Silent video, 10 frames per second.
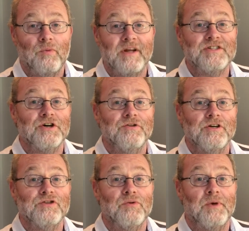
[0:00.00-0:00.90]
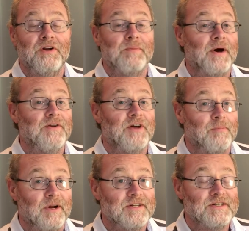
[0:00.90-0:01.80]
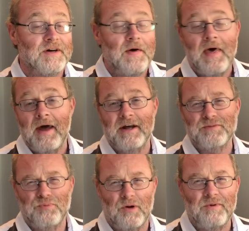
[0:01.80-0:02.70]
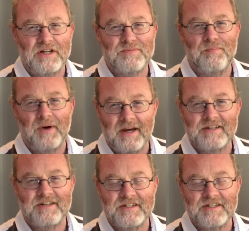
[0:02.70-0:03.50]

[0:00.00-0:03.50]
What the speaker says: when it's turned into a multiband doublet. And that's probably its biggest